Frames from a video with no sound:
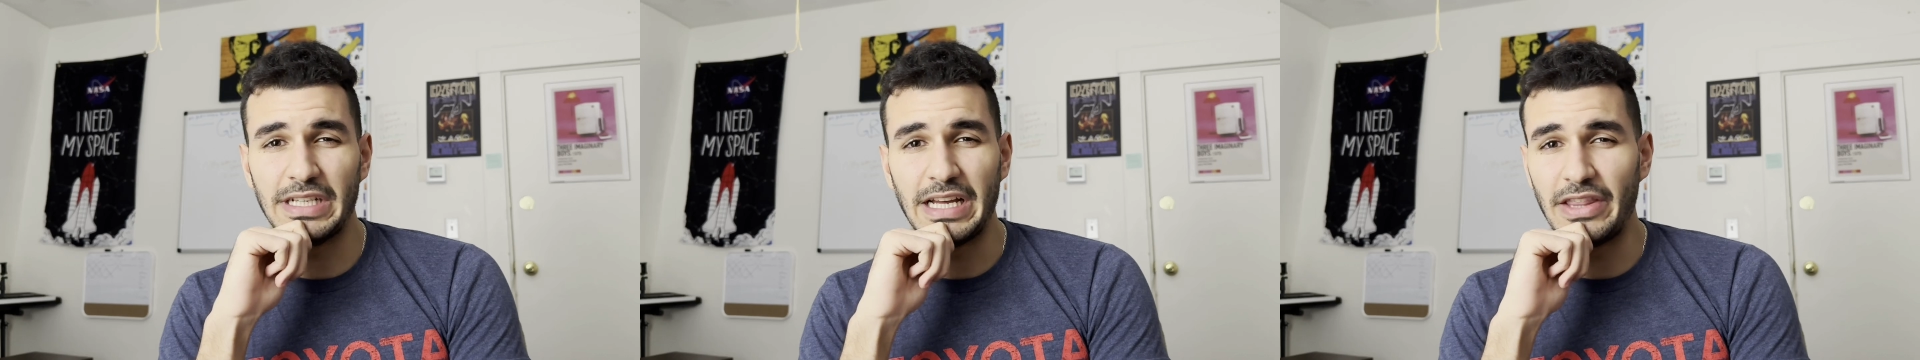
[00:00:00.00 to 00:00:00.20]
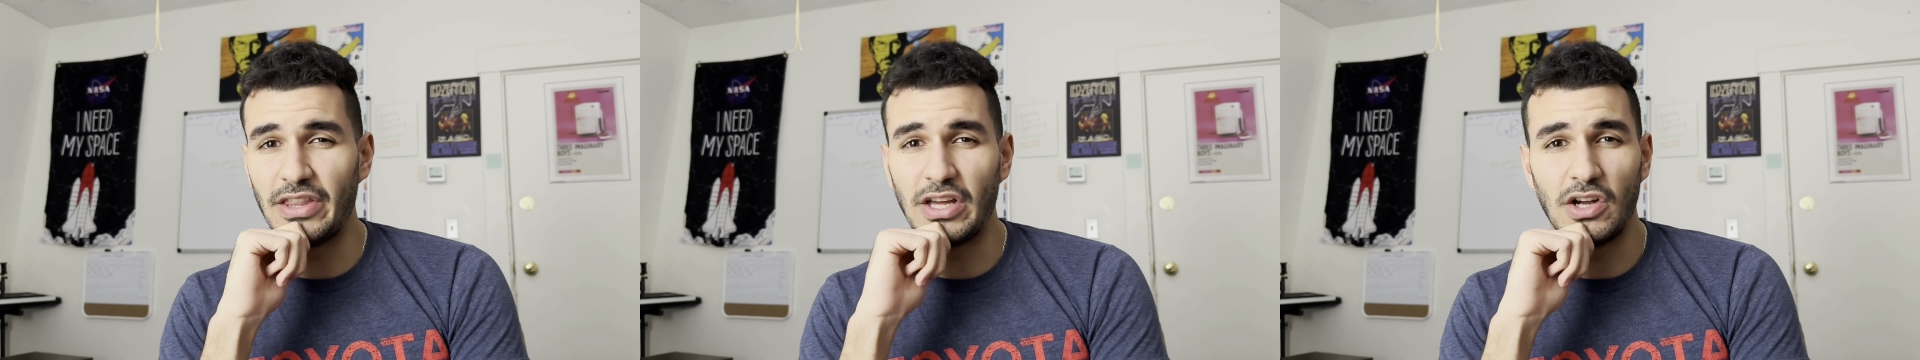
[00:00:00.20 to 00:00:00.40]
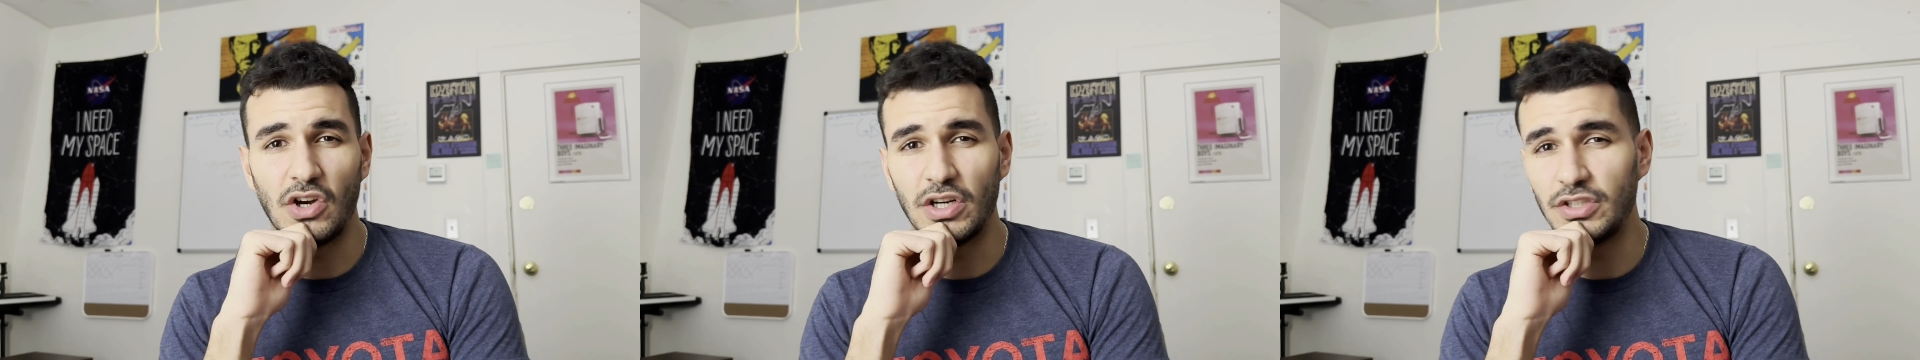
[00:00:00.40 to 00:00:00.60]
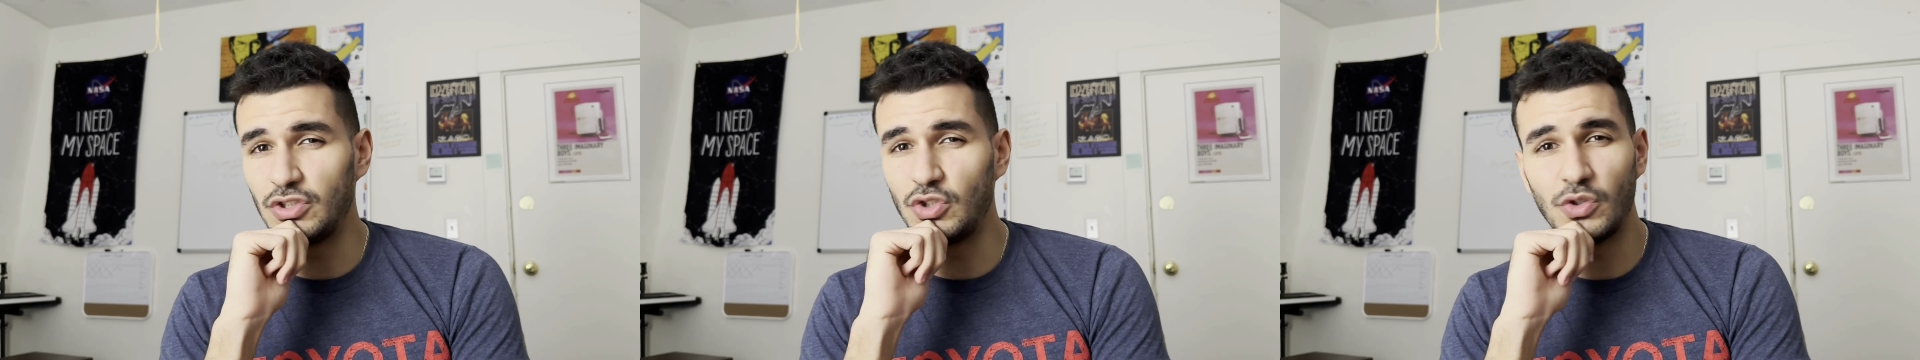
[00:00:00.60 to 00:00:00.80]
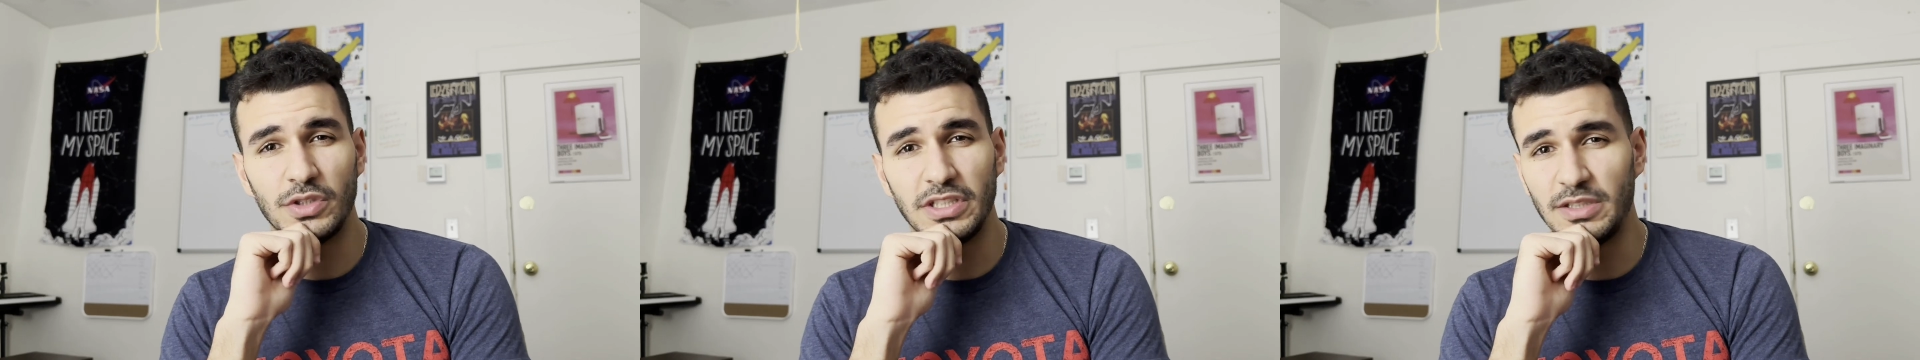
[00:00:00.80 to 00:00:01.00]
not that hard. You
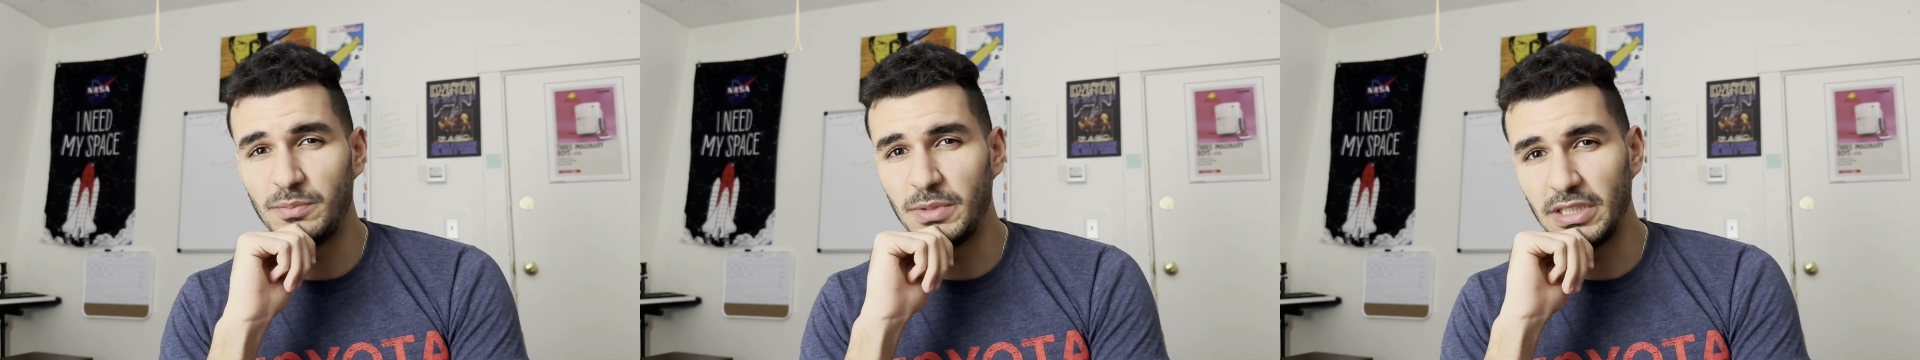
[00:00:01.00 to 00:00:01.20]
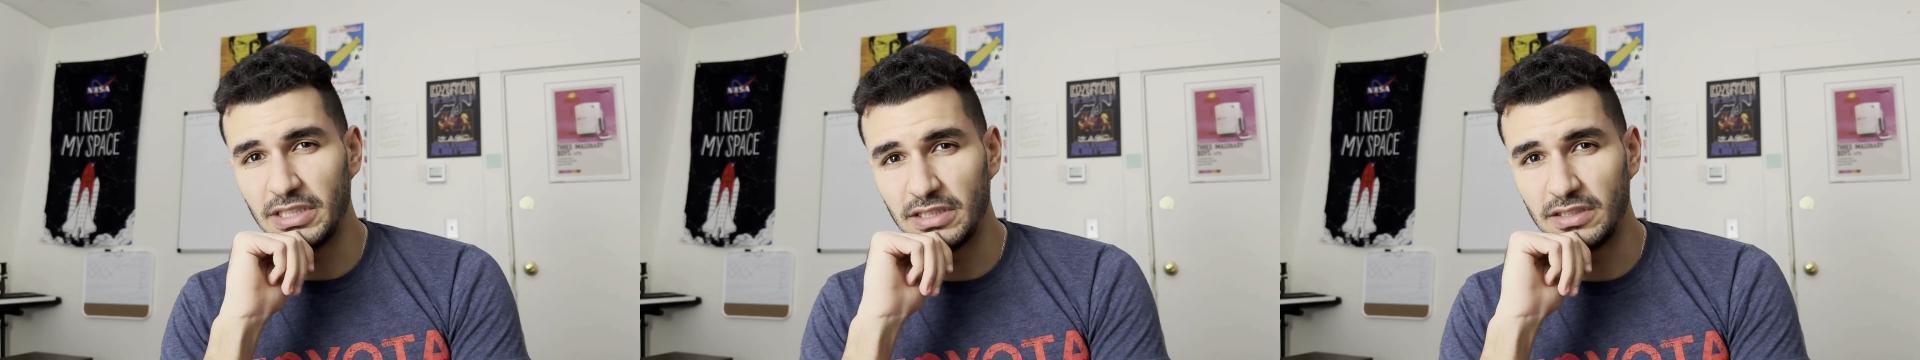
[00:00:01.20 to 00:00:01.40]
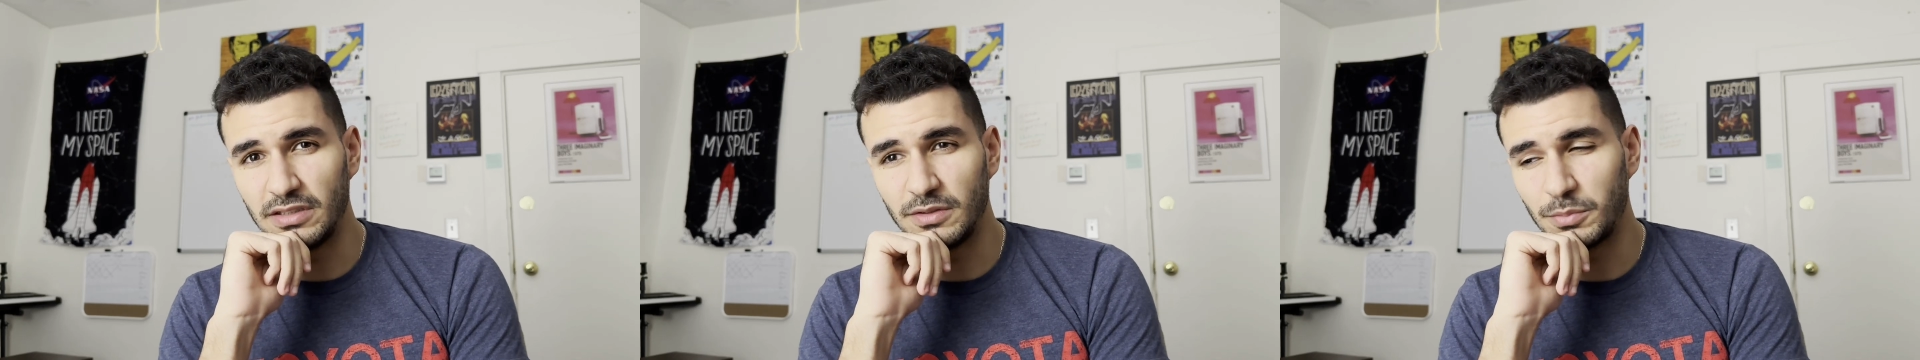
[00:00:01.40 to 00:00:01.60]
don't need a million